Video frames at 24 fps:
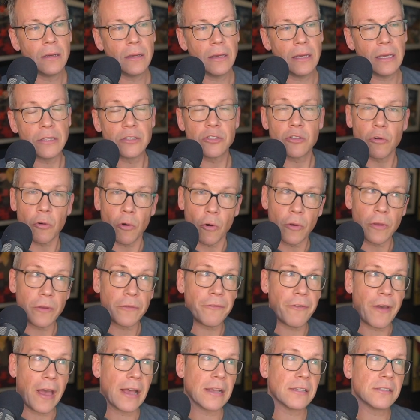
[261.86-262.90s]
it's growing
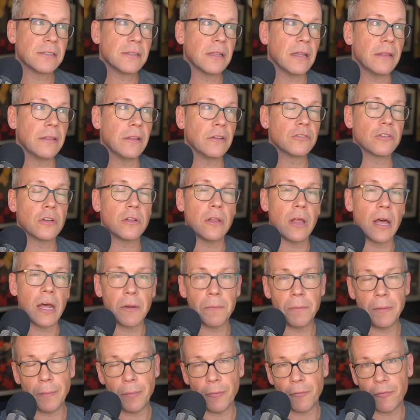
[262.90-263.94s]
fast, and there's a lot of
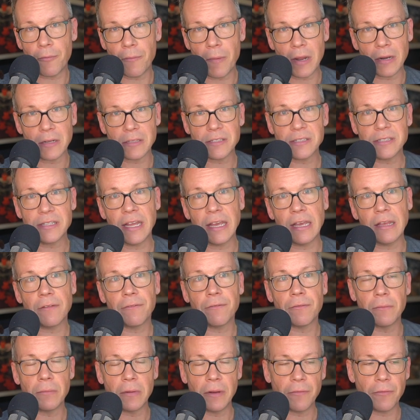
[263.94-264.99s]
people from out of state,
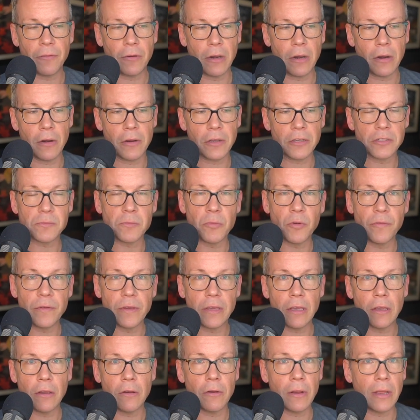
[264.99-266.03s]
from different areas moving
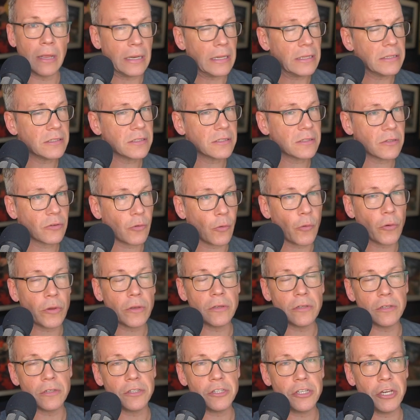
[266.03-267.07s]
here, and it's going
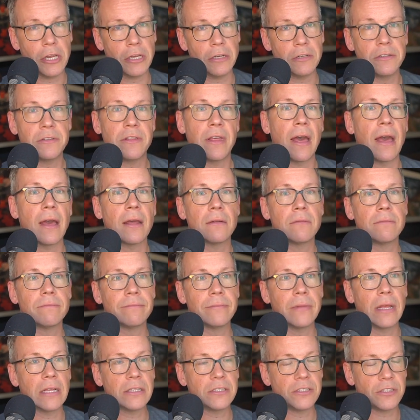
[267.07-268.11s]
to change that.
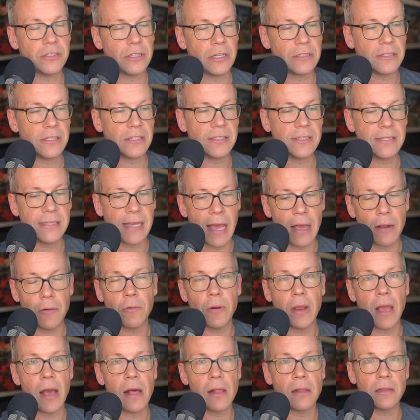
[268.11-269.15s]
It's it's a sad
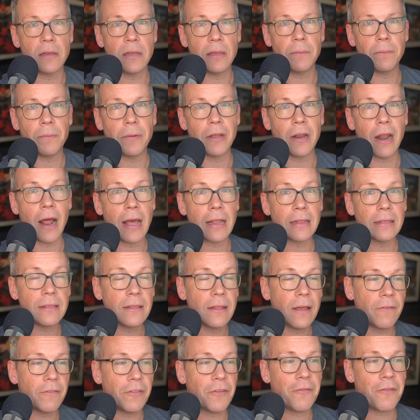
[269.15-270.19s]
reality, but I
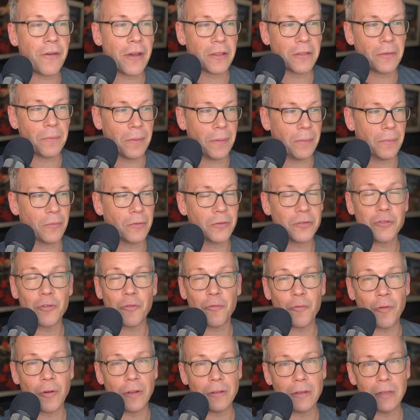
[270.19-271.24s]
love the fact that people are so
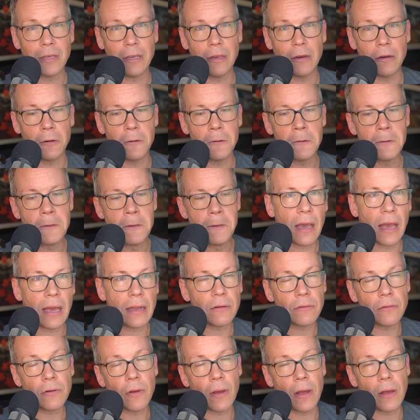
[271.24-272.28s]
friendly here. I
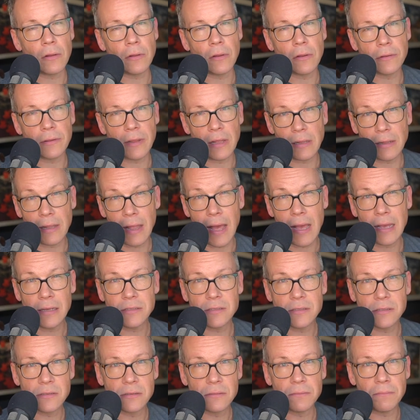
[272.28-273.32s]
don't know how long that
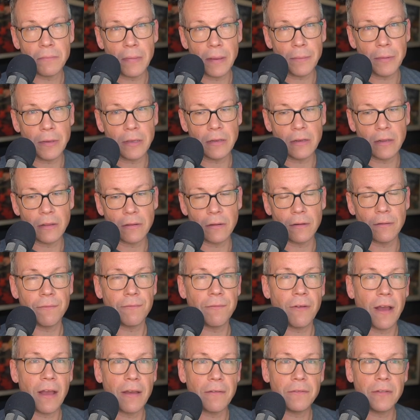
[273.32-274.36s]
lasts. Maybe another
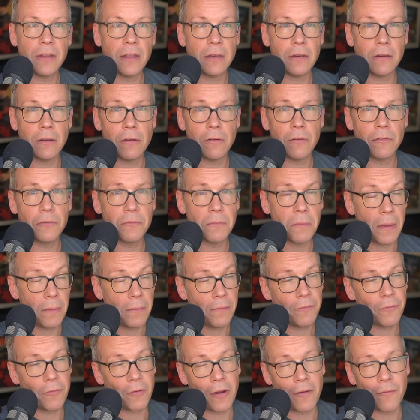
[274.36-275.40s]
five, ten years, maybe
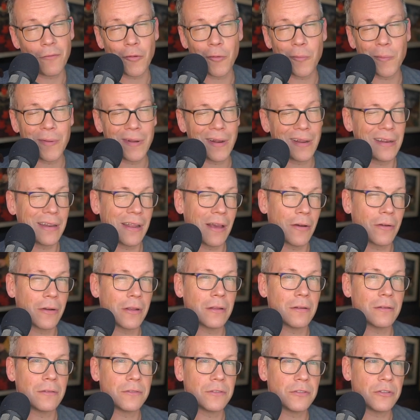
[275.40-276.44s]
forever, but I doubt
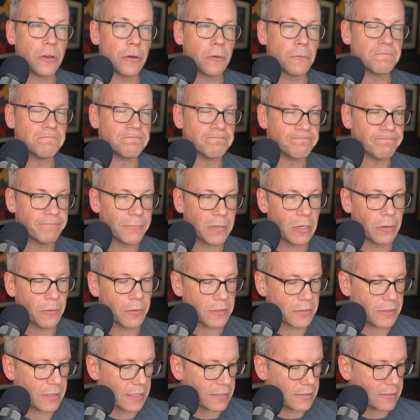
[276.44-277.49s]
it. So,
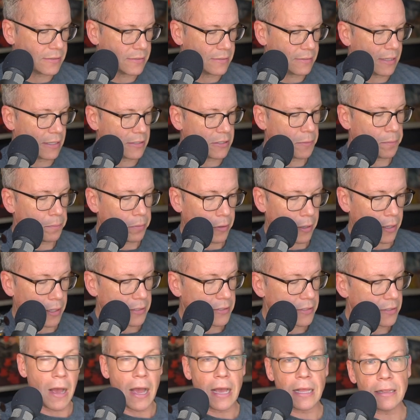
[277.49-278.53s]
anyways, that's that's a
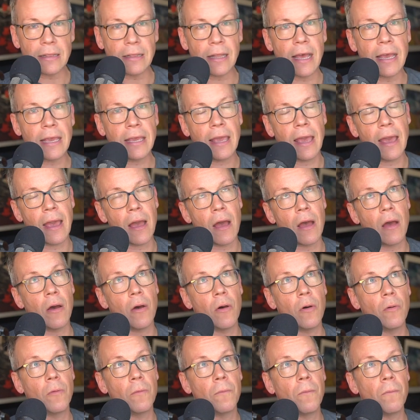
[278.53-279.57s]
plus. I like
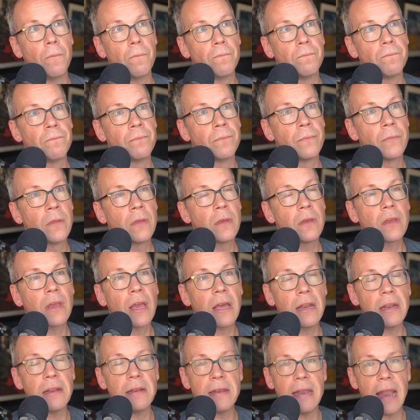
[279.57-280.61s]
how
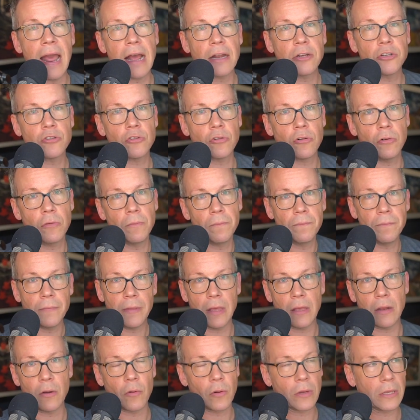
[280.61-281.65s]
kind of natural
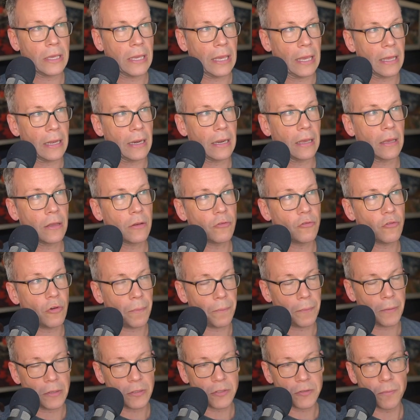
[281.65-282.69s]
and organic
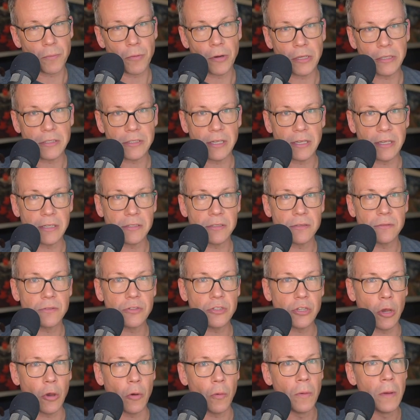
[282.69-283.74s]
dripping springs is.
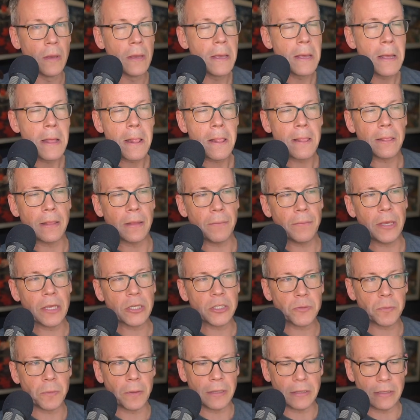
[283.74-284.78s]
So let me
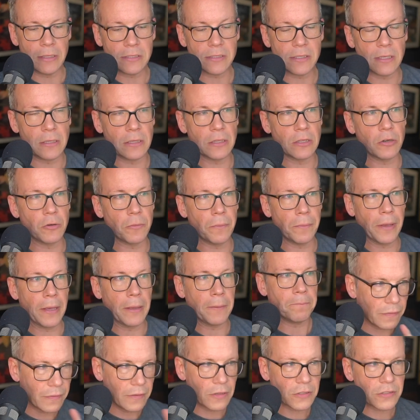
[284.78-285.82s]
explain this a little bit.
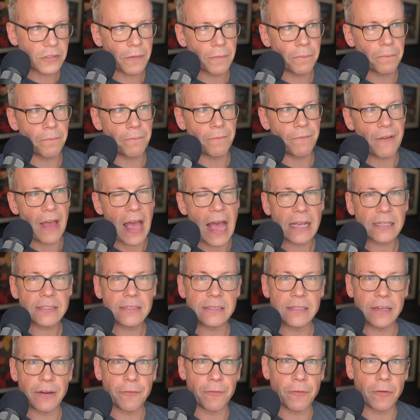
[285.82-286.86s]
There's a
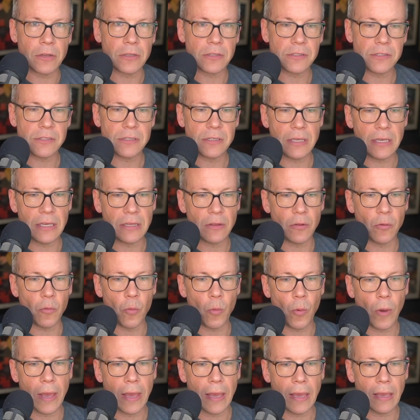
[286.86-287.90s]
vast difference in the
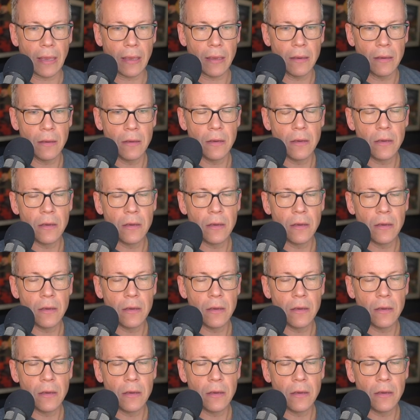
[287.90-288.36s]
way